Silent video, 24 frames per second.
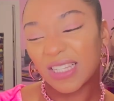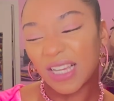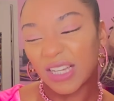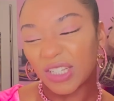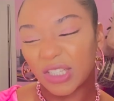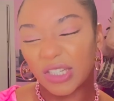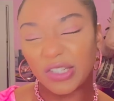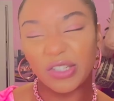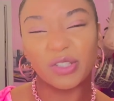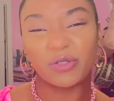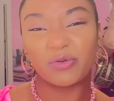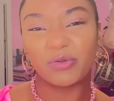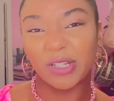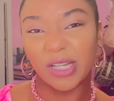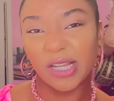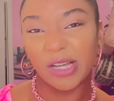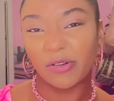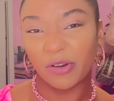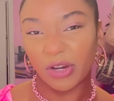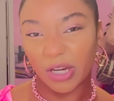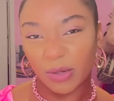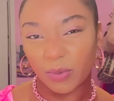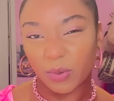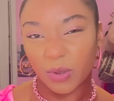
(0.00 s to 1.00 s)
actually just really
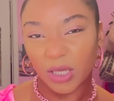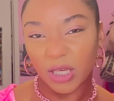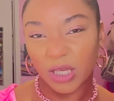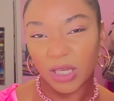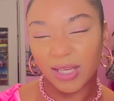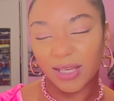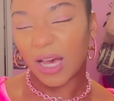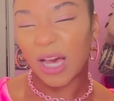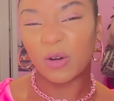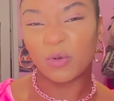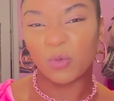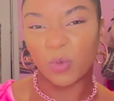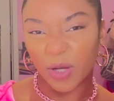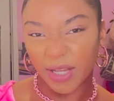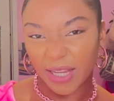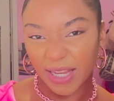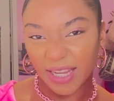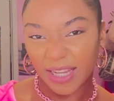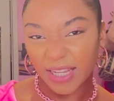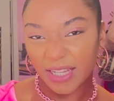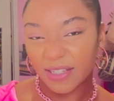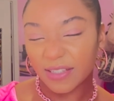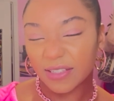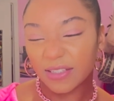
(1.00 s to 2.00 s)
creepy and
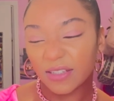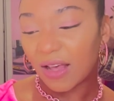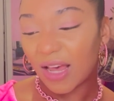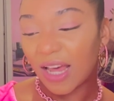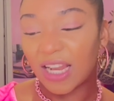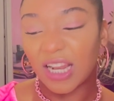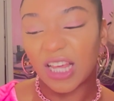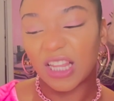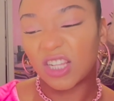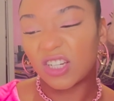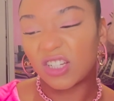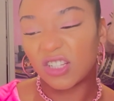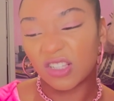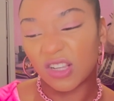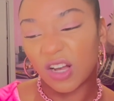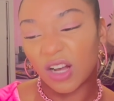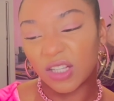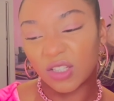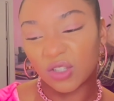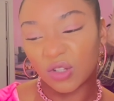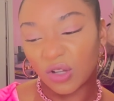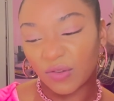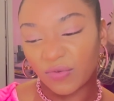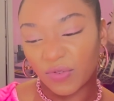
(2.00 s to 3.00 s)
weird. And like the
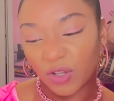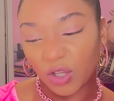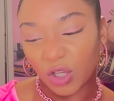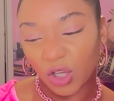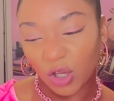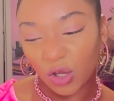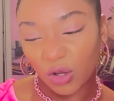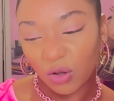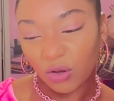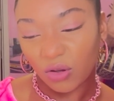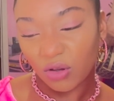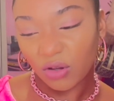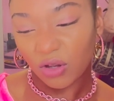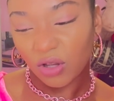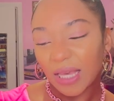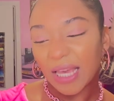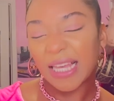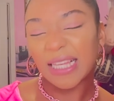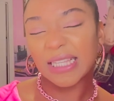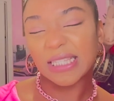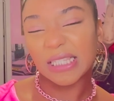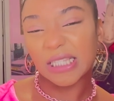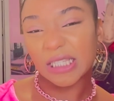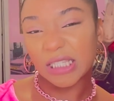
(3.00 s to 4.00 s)
design's not even cute.
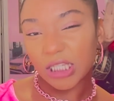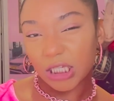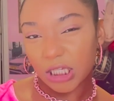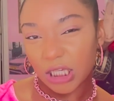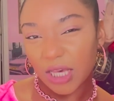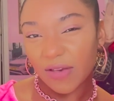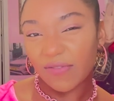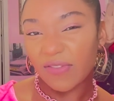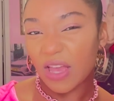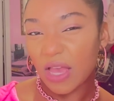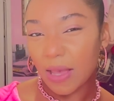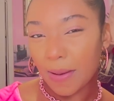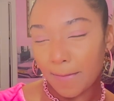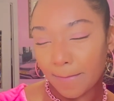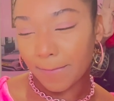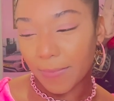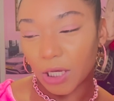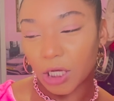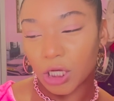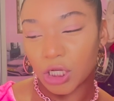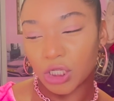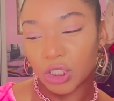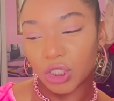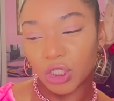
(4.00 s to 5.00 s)
It's giving
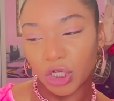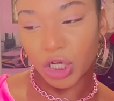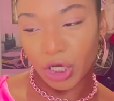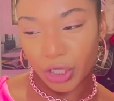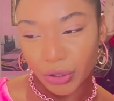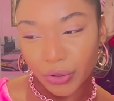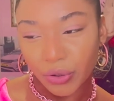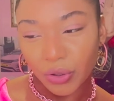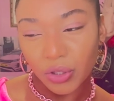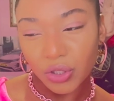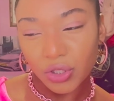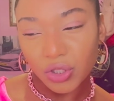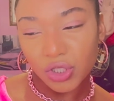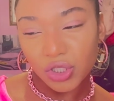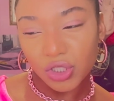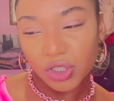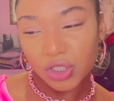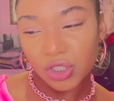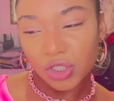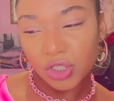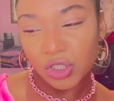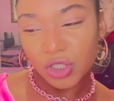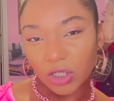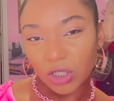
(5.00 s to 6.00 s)
burnt
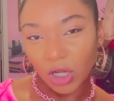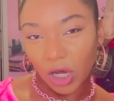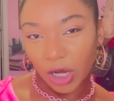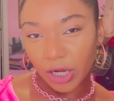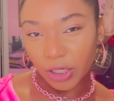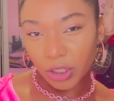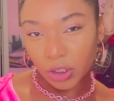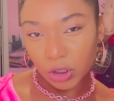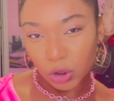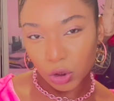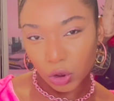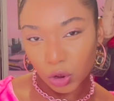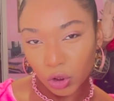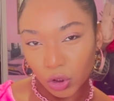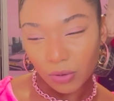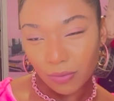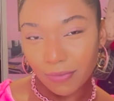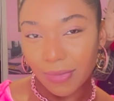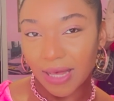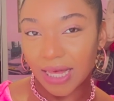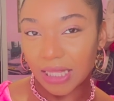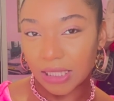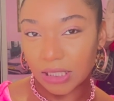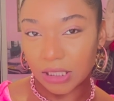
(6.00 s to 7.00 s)
toast. Dinosaur
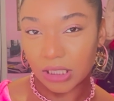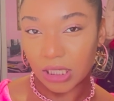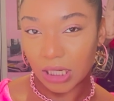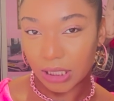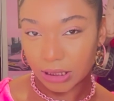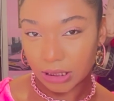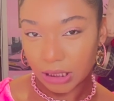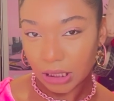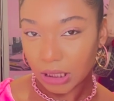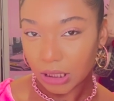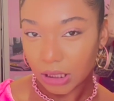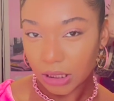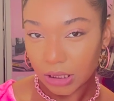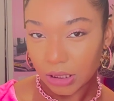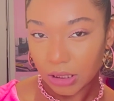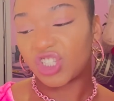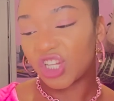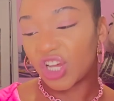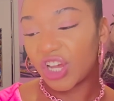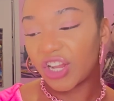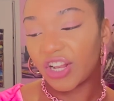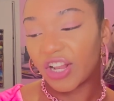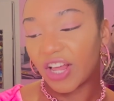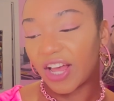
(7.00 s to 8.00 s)
made slutty.
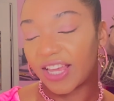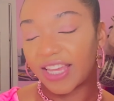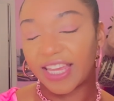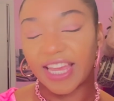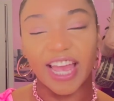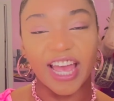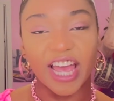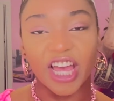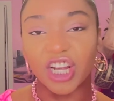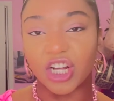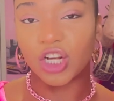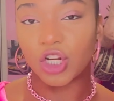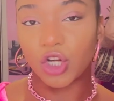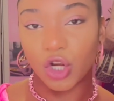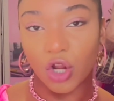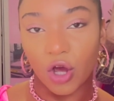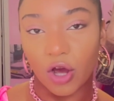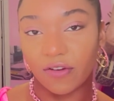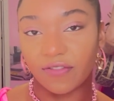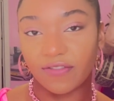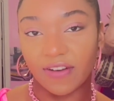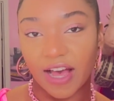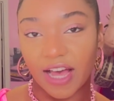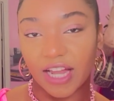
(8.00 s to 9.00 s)
Don't like it,
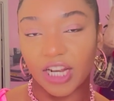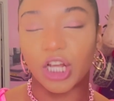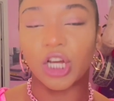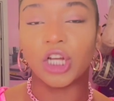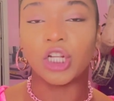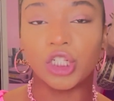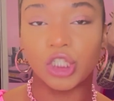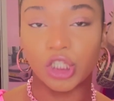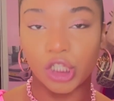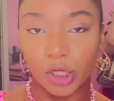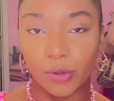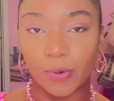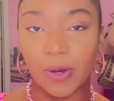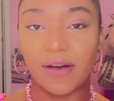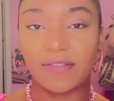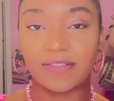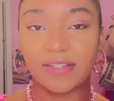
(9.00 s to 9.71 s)
not a fan, 2 out of